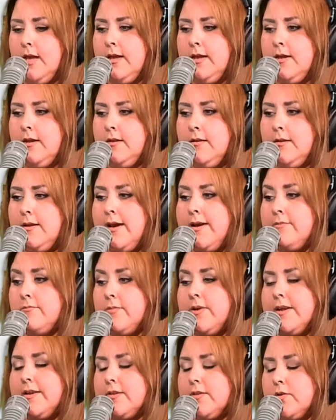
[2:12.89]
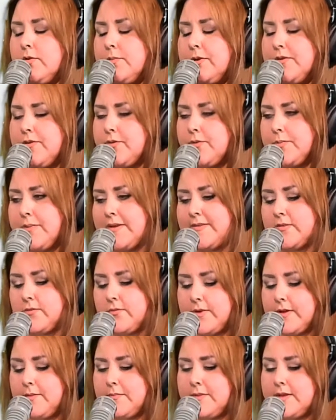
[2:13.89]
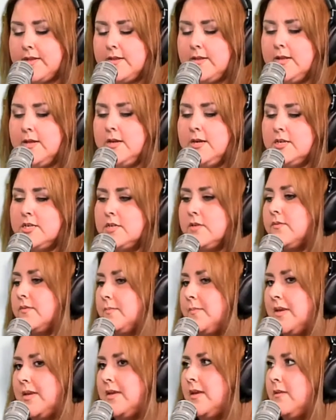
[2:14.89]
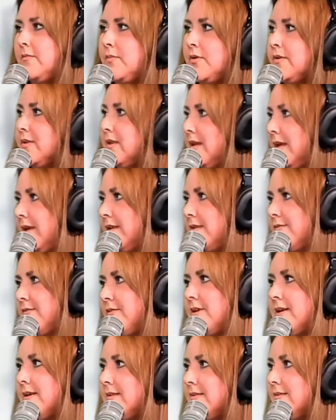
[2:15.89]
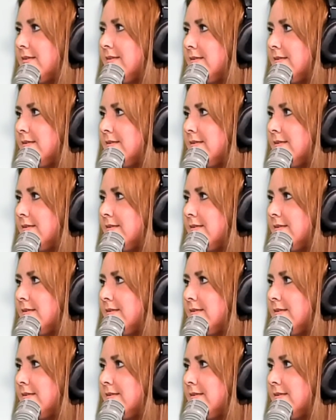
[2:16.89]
And we had a little brother who passed away, but she was making birthday cakes for us.